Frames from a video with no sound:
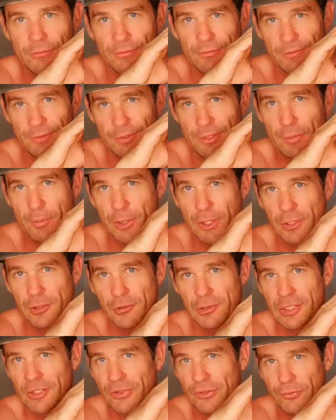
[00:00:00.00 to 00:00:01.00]

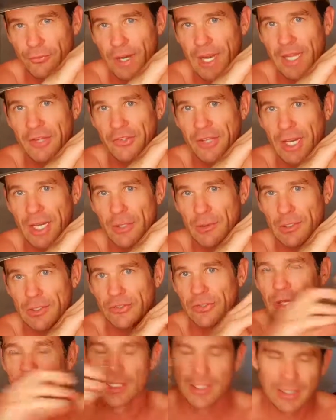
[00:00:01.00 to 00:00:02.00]
capillaries, the veins,
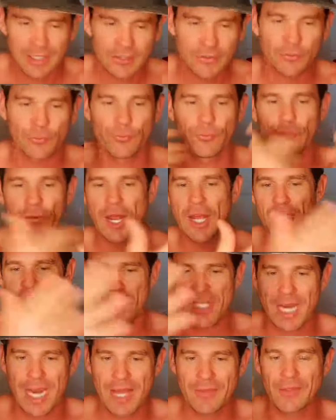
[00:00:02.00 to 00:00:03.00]
arteries. Let's flush
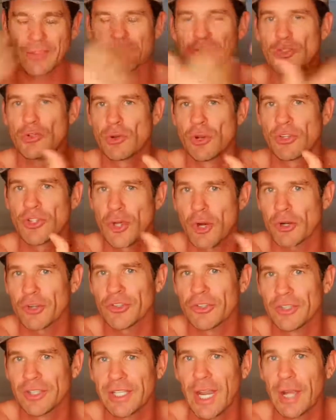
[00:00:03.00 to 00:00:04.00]
out this
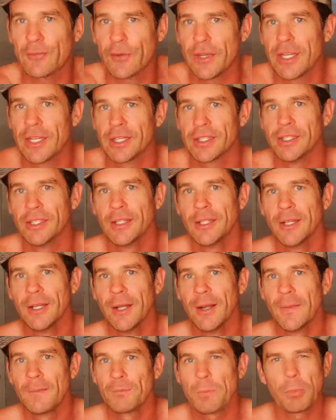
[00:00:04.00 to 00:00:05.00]
neurotoxin, caffeine.
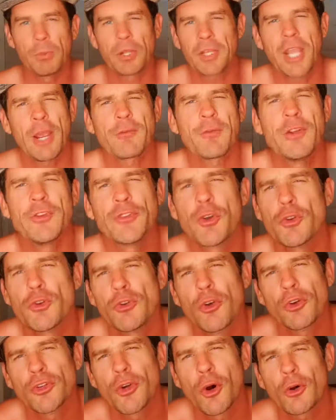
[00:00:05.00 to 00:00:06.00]
People are like, caffeine's not a
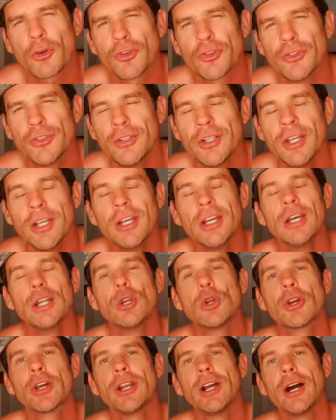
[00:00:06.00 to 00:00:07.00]
neurotoxin.
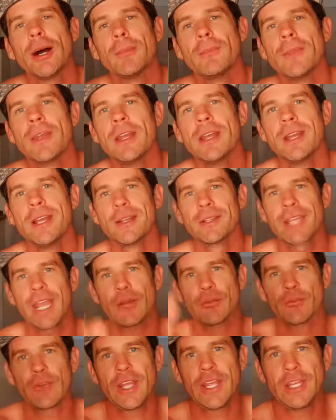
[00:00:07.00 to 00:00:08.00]
Look it up.
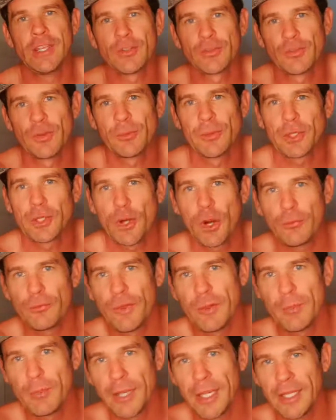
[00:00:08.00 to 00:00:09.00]
Caffeine is from the coffee
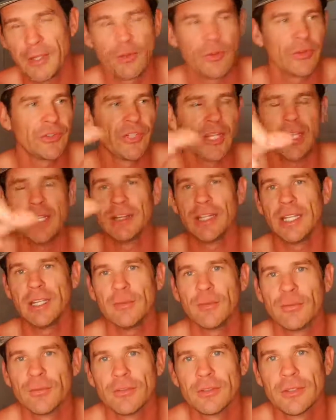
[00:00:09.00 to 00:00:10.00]
bean or the tea
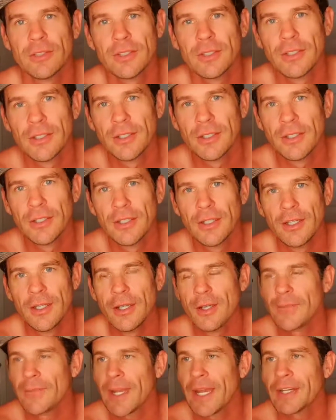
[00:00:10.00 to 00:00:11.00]
leaf.
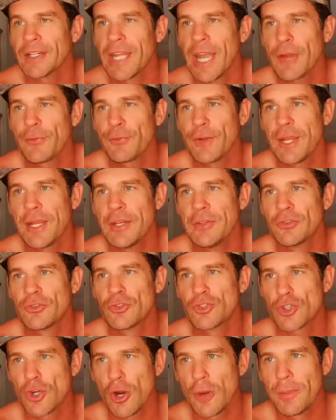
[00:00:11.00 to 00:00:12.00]
And caffeine's
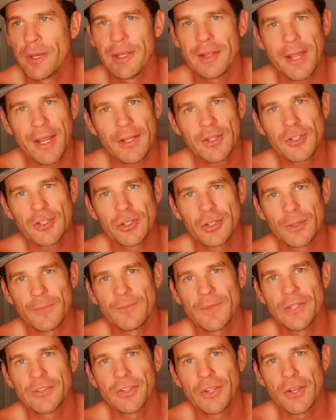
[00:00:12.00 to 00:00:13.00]
job in nature
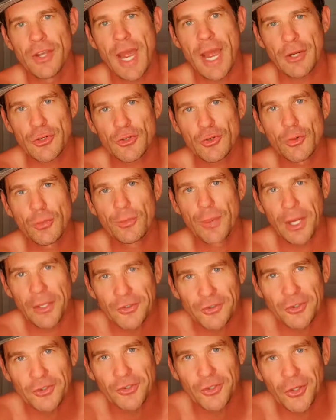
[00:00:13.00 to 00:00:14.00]
is a natural
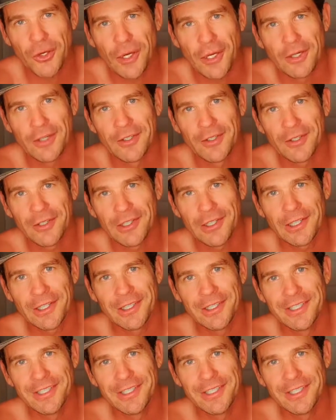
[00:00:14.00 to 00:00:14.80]
pesticide, right?